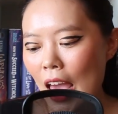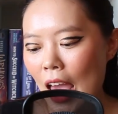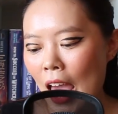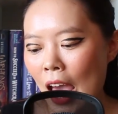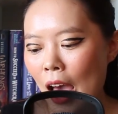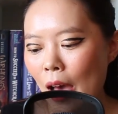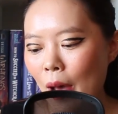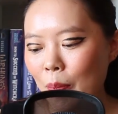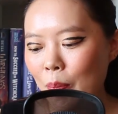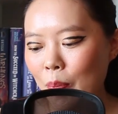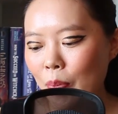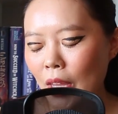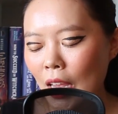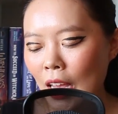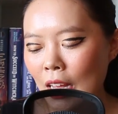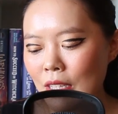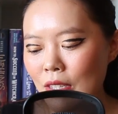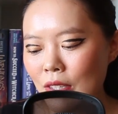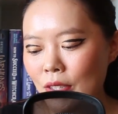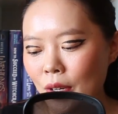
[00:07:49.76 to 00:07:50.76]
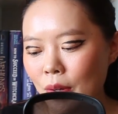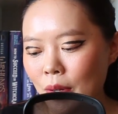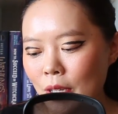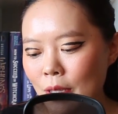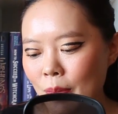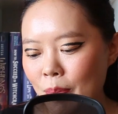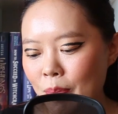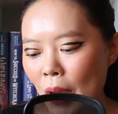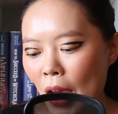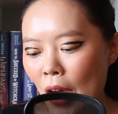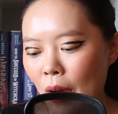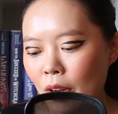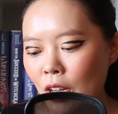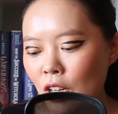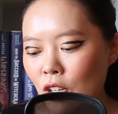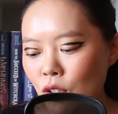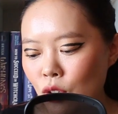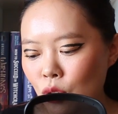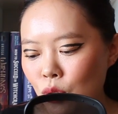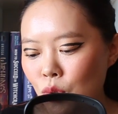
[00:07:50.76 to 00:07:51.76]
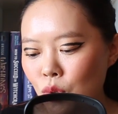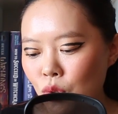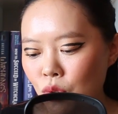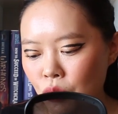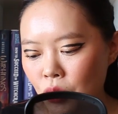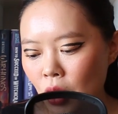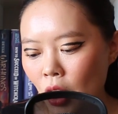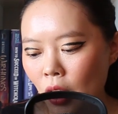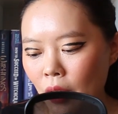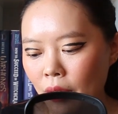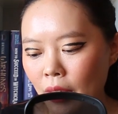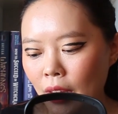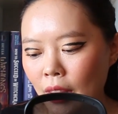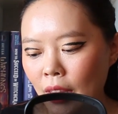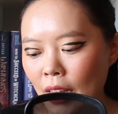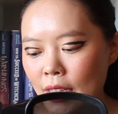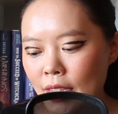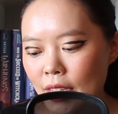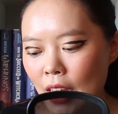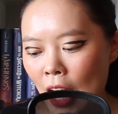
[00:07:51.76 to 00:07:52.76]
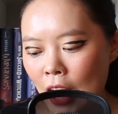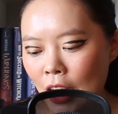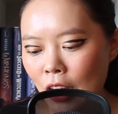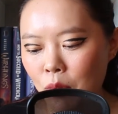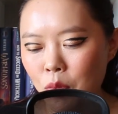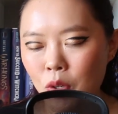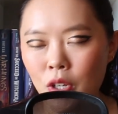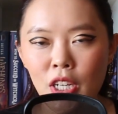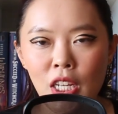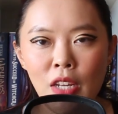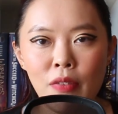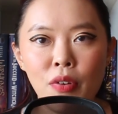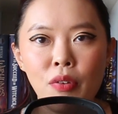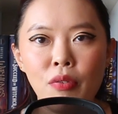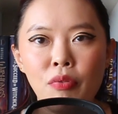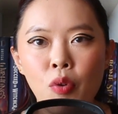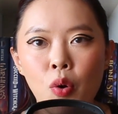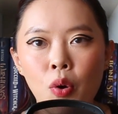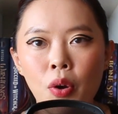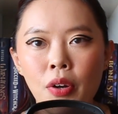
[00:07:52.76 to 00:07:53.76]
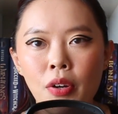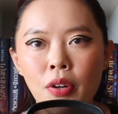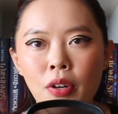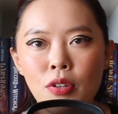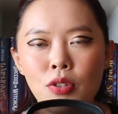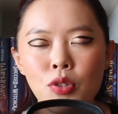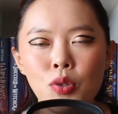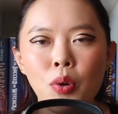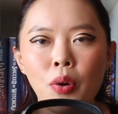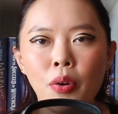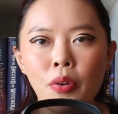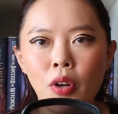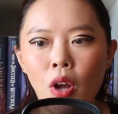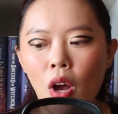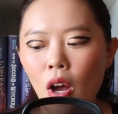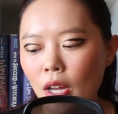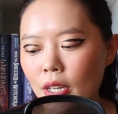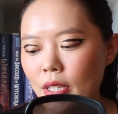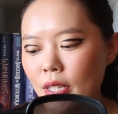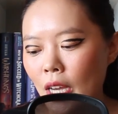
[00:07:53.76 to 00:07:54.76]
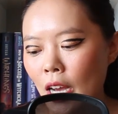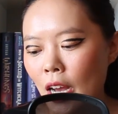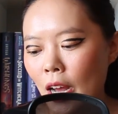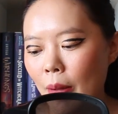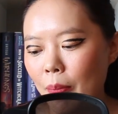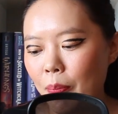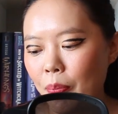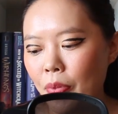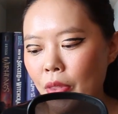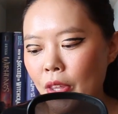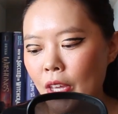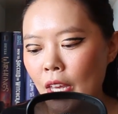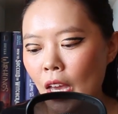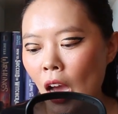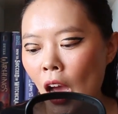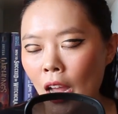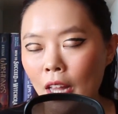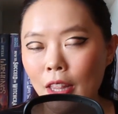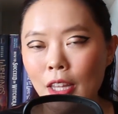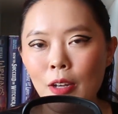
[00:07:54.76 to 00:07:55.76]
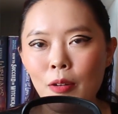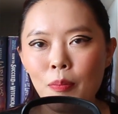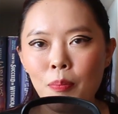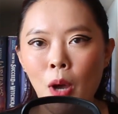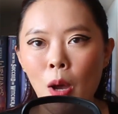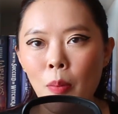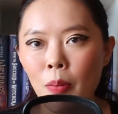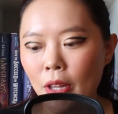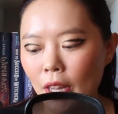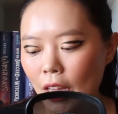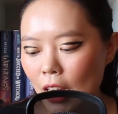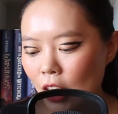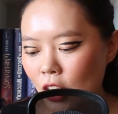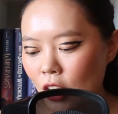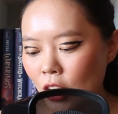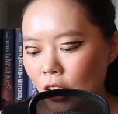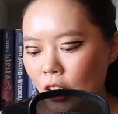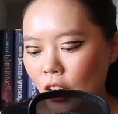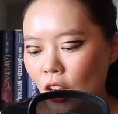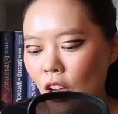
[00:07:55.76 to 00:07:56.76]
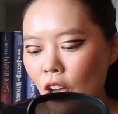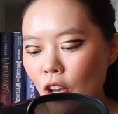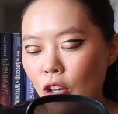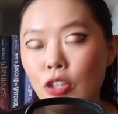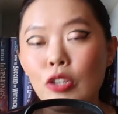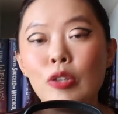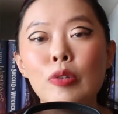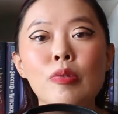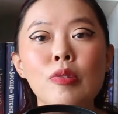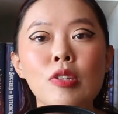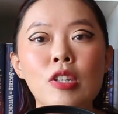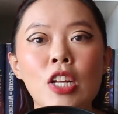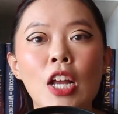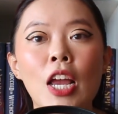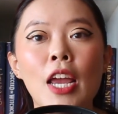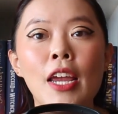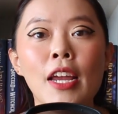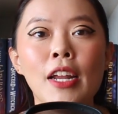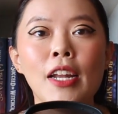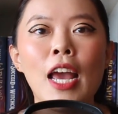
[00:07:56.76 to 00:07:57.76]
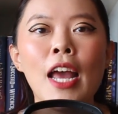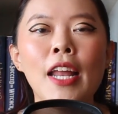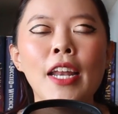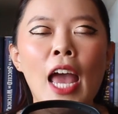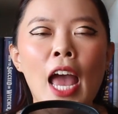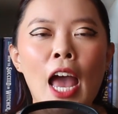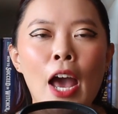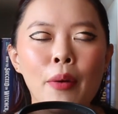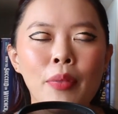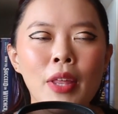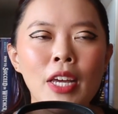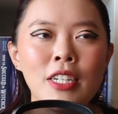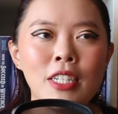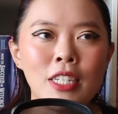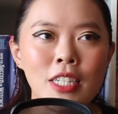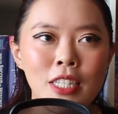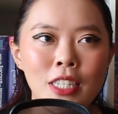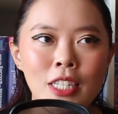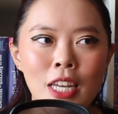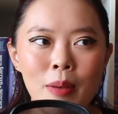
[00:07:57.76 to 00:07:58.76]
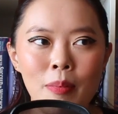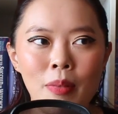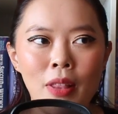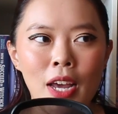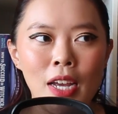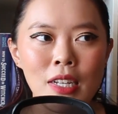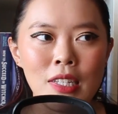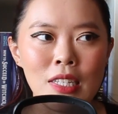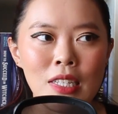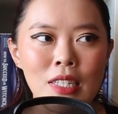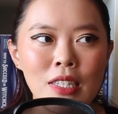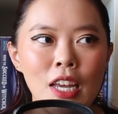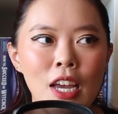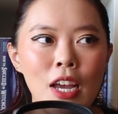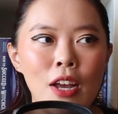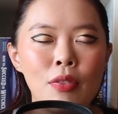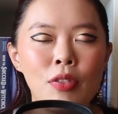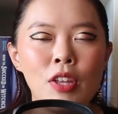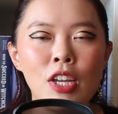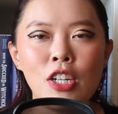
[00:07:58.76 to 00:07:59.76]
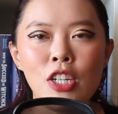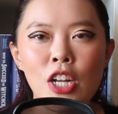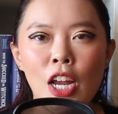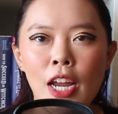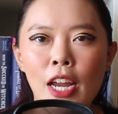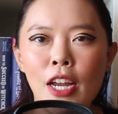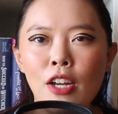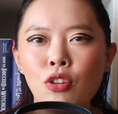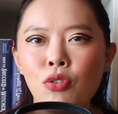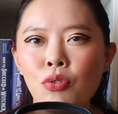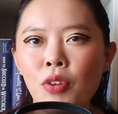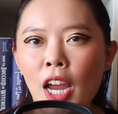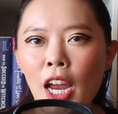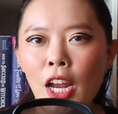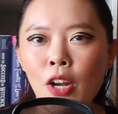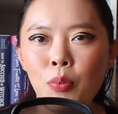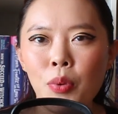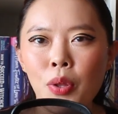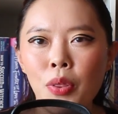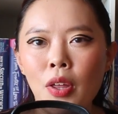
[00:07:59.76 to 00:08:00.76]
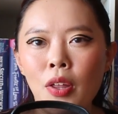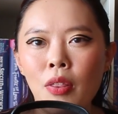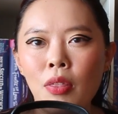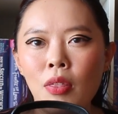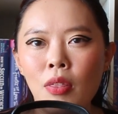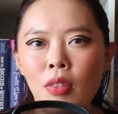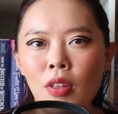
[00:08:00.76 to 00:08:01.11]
And so it's about a new drug that lets anyone, even foreigners who are not the island population, use jade, and how that destabilizes the jade trade within